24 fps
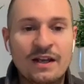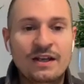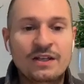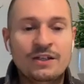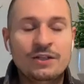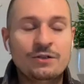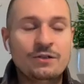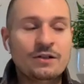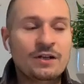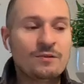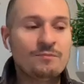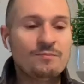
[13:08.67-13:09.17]

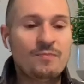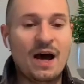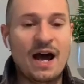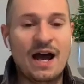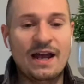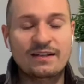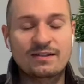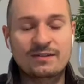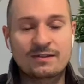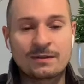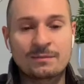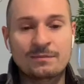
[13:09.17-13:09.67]
You can
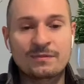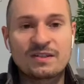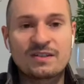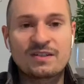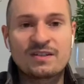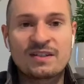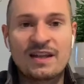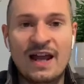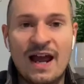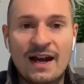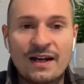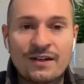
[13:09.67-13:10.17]
buy some
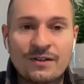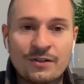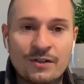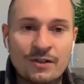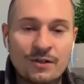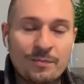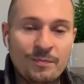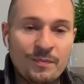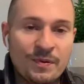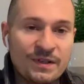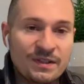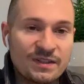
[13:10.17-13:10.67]

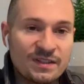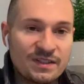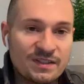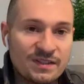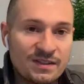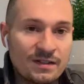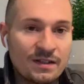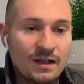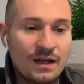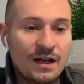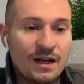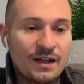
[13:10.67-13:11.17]
sector
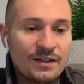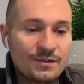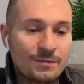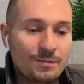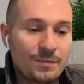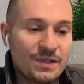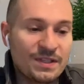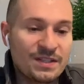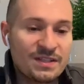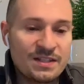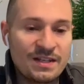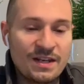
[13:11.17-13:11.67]

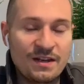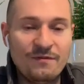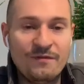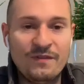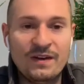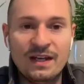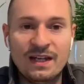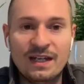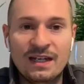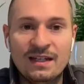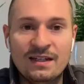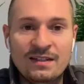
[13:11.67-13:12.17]

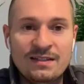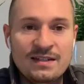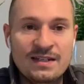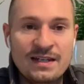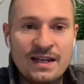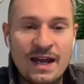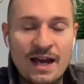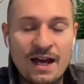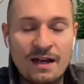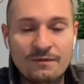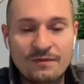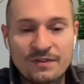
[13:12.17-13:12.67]
specific
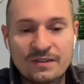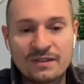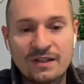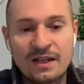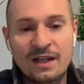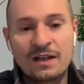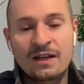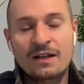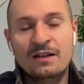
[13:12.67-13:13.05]
ETFs.